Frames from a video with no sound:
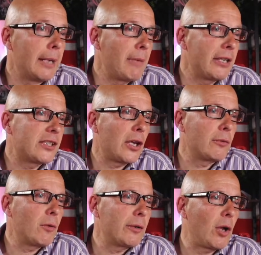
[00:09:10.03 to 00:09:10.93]
So
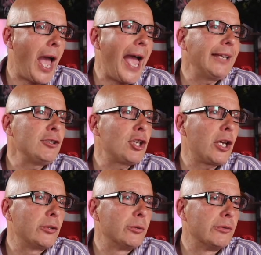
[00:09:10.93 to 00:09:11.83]
we've got Anna
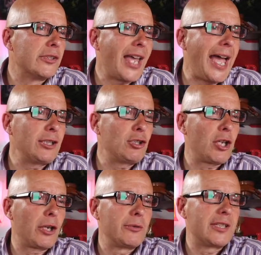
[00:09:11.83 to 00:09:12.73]
Jones
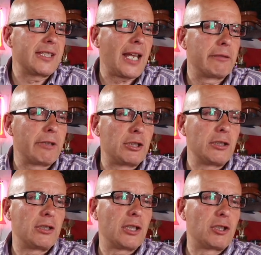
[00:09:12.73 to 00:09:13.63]
says, hello,
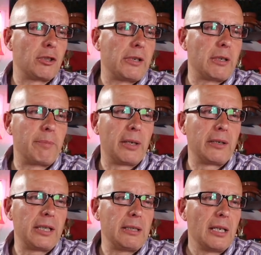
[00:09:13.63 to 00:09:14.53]
Richard, Julia,
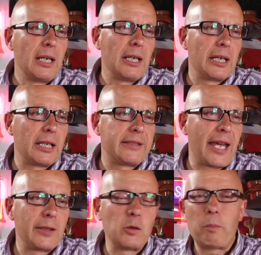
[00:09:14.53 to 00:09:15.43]
Bernie,
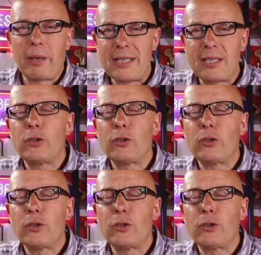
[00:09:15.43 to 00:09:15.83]
Daniel, Peter.